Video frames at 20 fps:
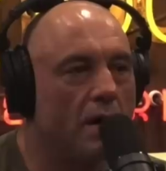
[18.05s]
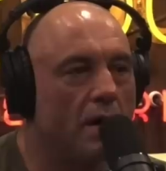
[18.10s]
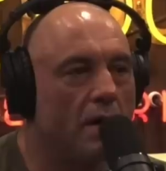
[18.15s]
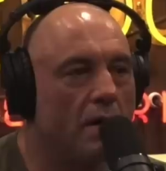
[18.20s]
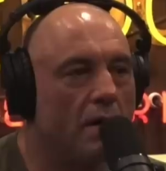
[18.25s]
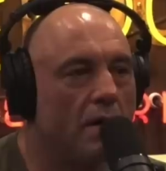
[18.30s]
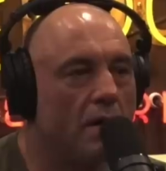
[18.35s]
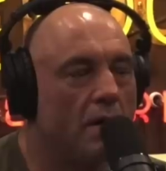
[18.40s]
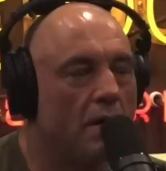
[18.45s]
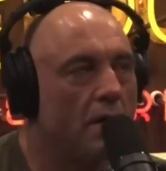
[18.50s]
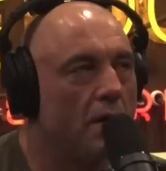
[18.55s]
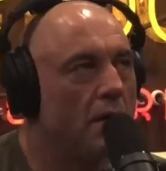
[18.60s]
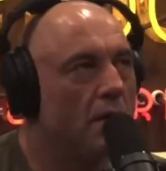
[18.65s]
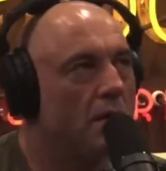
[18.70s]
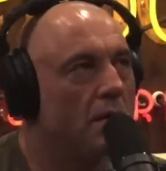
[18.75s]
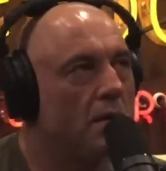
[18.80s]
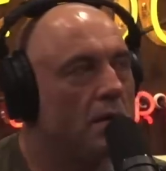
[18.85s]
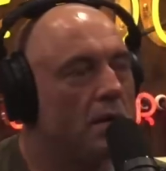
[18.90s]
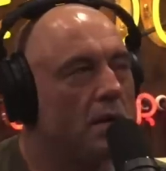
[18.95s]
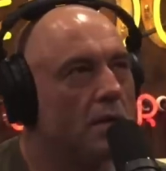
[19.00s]
And,
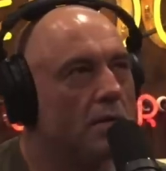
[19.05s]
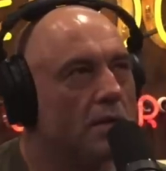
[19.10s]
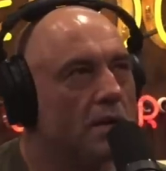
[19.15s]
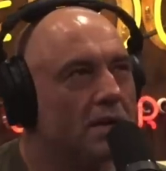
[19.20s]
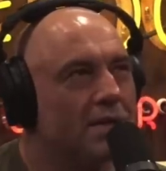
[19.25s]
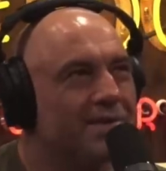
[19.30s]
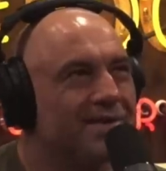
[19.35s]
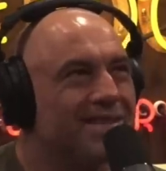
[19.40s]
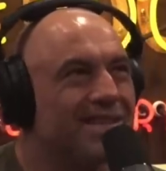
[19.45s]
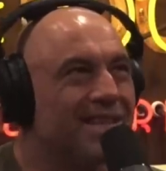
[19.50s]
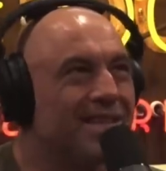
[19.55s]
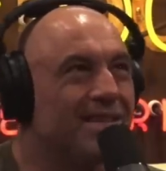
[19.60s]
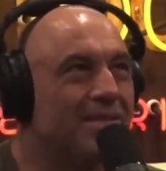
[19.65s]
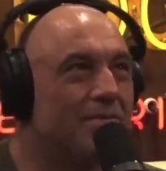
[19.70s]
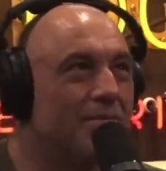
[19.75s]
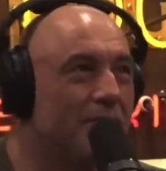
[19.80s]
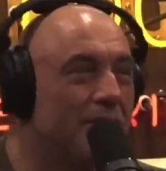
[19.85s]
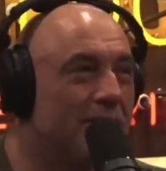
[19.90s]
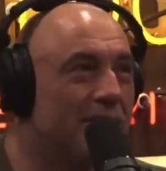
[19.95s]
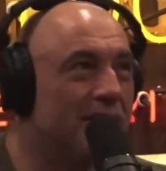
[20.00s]
you know, this is like,
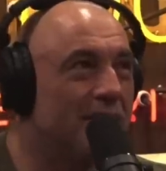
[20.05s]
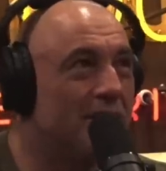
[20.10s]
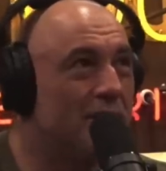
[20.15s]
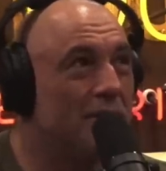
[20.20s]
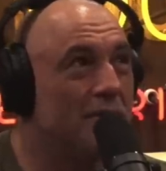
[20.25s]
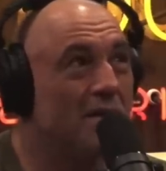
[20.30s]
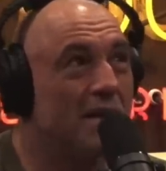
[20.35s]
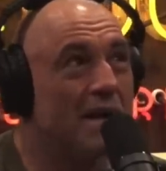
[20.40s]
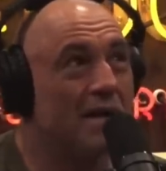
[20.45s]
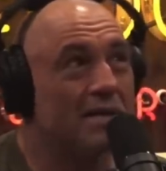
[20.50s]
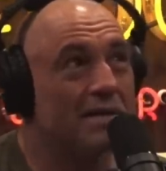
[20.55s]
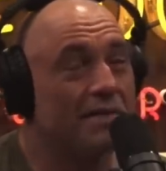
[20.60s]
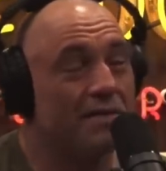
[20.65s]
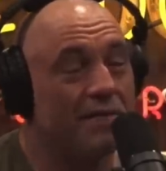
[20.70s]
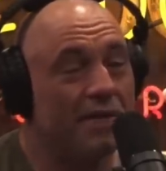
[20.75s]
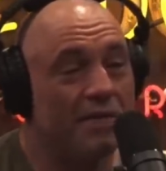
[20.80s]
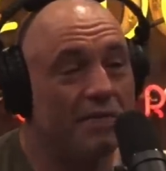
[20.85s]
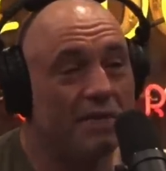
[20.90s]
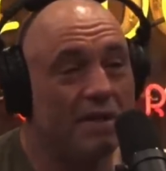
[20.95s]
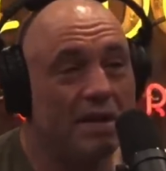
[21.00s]
what was it,
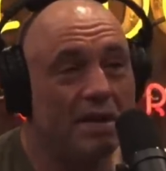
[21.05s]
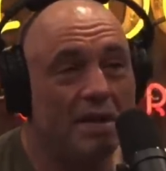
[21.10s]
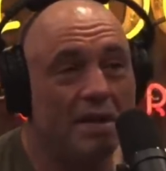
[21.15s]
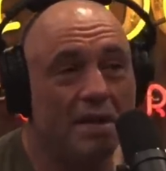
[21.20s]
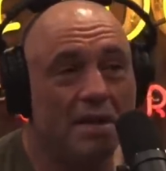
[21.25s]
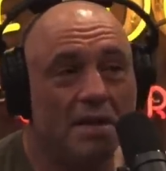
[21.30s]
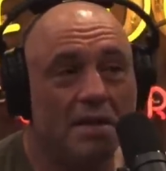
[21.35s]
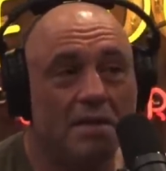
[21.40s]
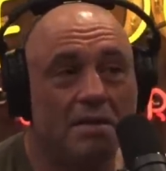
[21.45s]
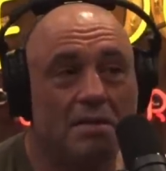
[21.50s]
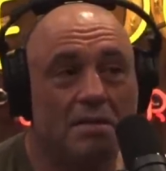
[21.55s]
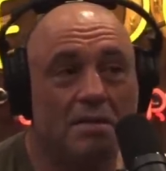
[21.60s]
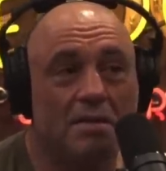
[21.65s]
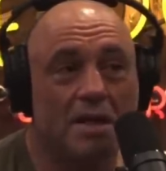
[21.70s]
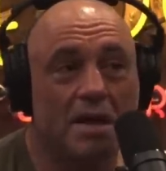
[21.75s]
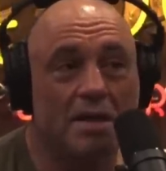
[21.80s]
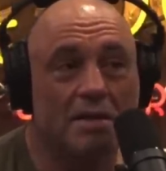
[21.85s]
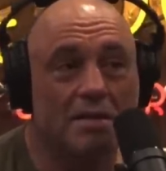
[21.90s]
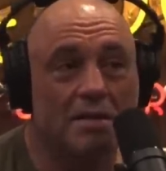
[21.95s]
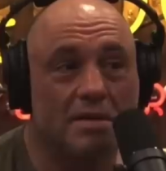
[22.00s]
2015,
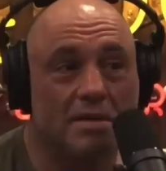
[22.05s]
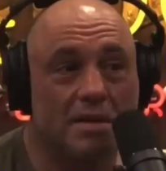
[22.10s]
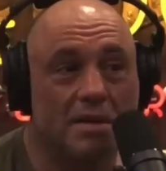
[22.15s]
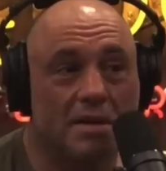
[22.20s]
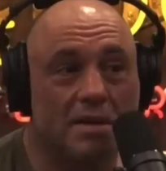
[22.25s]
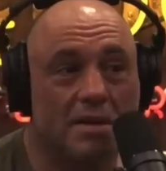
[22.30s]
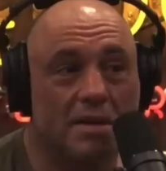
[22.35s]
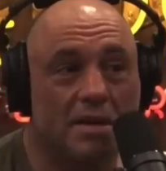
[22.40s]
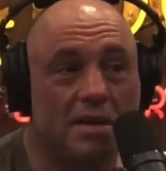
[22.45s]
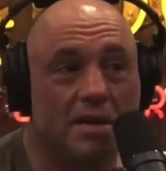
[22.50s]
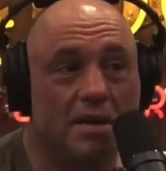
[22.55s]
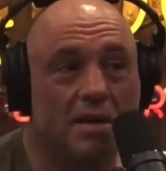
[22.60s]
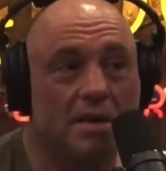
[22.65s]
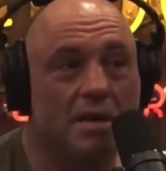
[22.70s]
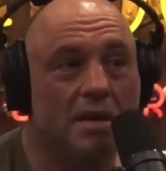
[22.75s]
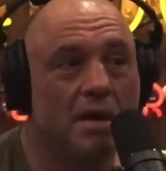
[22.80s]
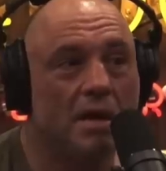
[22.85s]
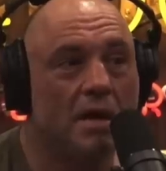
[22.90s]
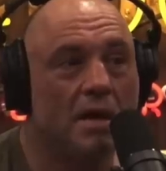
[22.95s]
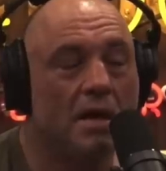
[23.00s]
2016?